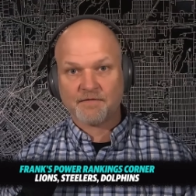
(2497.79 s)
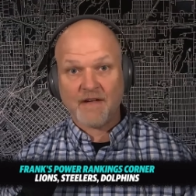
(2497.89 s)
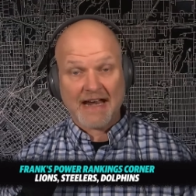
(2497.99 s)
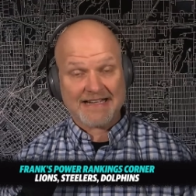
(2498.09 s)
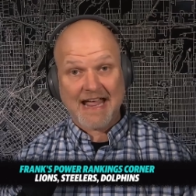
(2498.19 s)

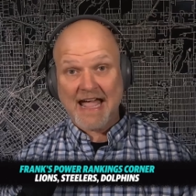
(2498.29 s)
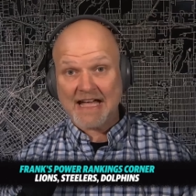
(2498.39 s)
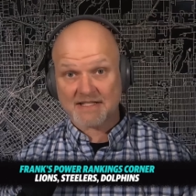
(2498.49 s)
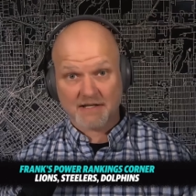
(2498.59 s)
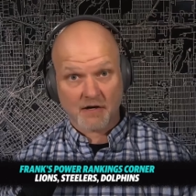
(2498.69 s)

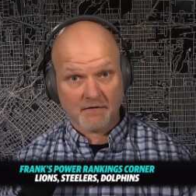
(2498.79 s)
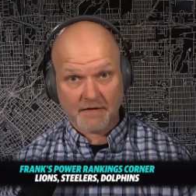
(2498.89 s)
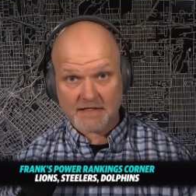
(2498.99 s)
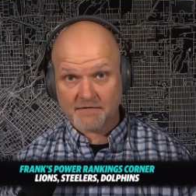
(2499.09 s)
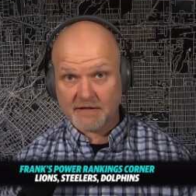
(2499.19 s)
fantastic
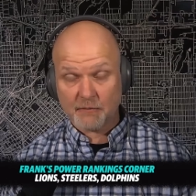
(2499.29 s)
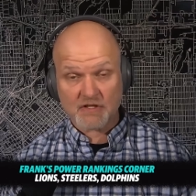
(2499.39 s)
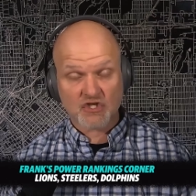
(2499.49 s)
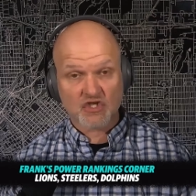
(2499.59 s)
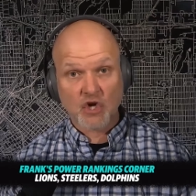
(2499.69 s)
offensively with
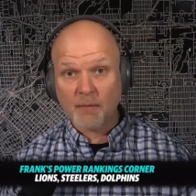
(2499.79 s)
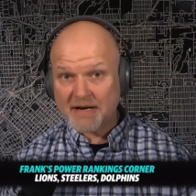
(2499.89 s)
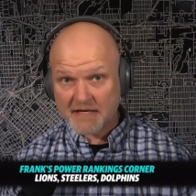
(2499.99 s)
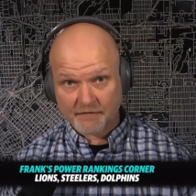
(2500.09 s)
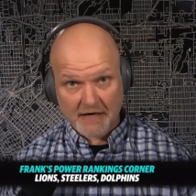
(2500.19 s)
so
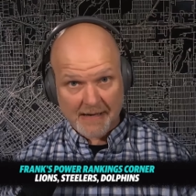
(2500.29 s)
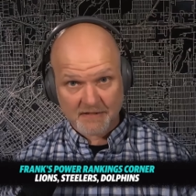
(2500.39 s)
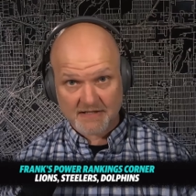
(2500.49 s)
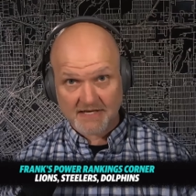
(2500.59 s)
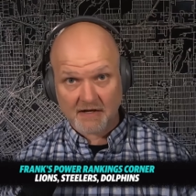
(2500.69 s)
many different
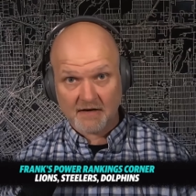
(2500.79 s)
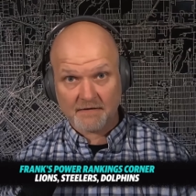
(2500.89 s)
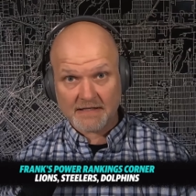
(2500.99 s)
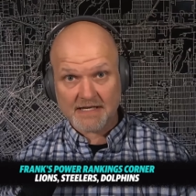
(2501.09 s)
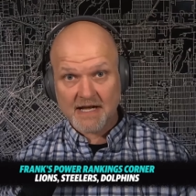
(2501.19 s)
options on offense